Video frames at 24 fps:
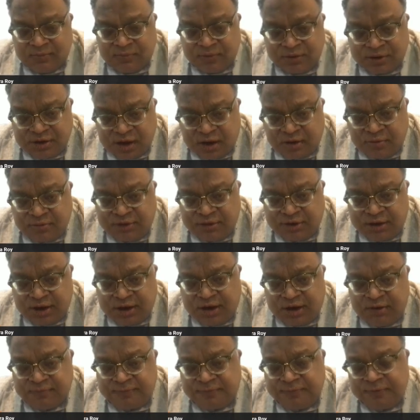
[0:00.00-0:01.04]
without
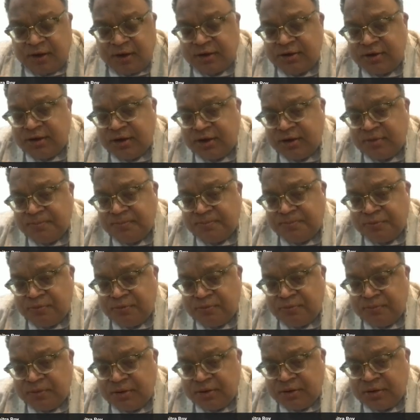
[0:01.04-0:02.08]
any further
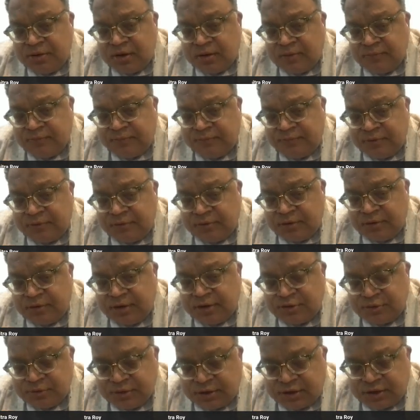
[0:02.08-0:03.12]
improvement of your
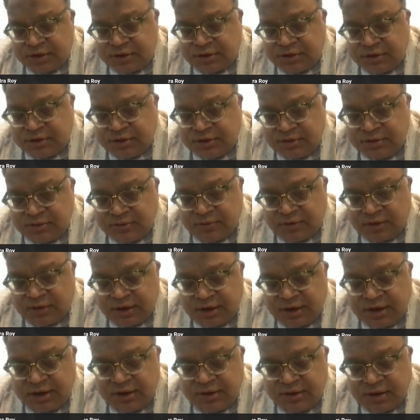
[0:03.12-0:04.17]
education, you
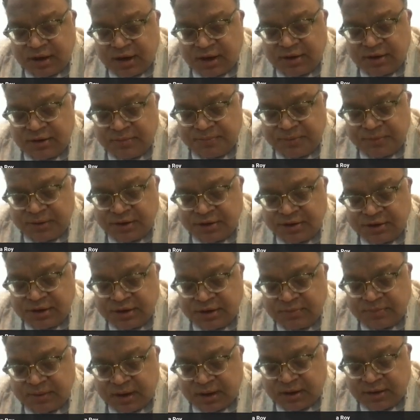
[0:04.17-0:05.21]
already a
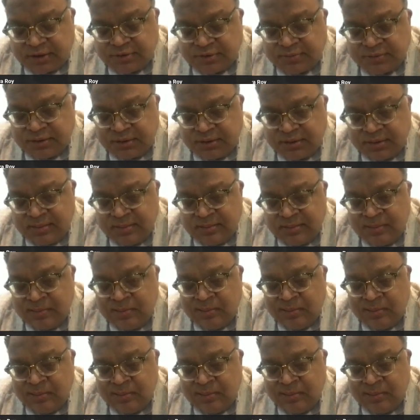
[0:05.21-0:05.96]
PhD in management.